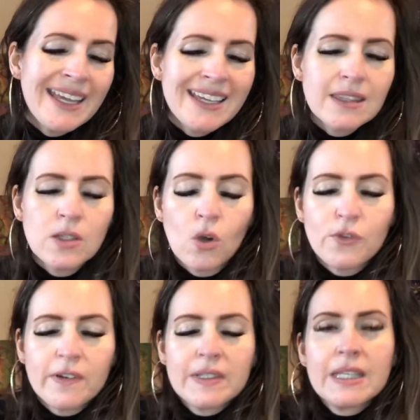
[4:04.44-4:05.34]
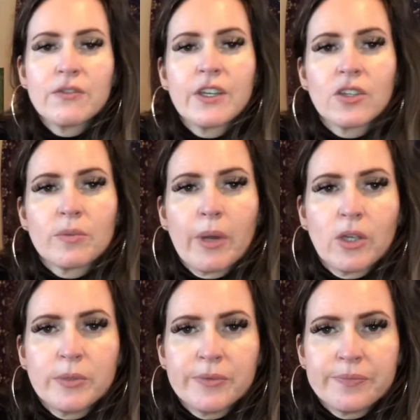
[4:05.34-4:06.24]
not very giving at the
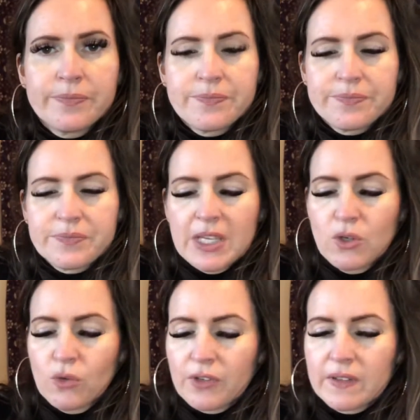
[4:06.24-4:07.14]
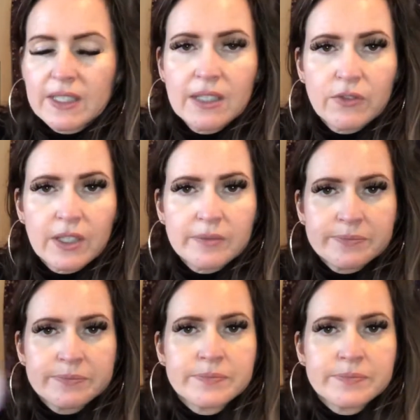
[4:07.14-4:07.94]
moment. They're not very giving,